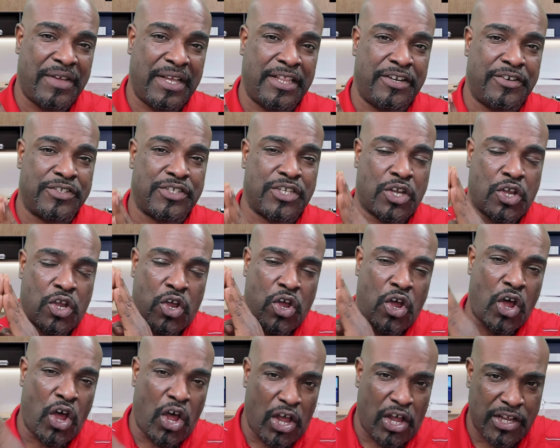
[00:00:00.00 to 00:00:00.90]
and there's a
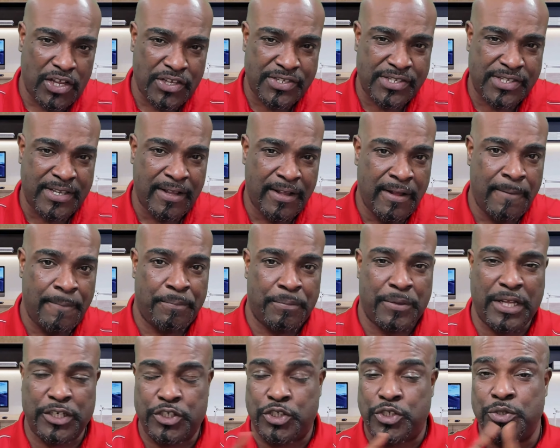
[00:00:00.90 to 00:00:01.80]
cost
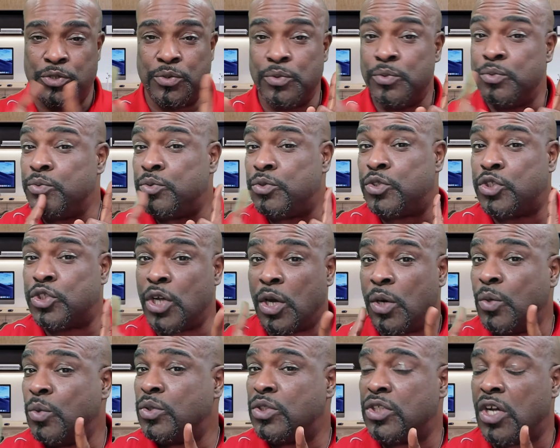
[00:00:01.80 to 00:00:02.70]
that you
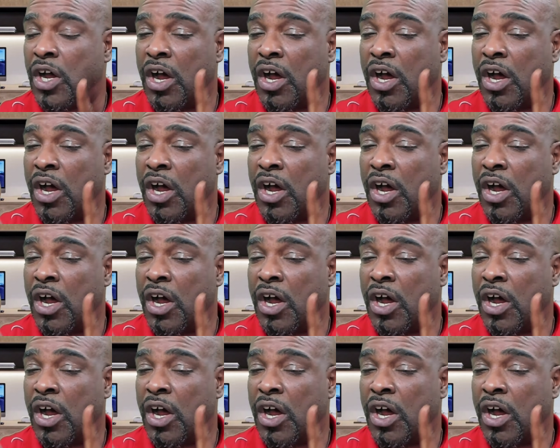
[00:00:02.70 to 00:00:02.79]
don't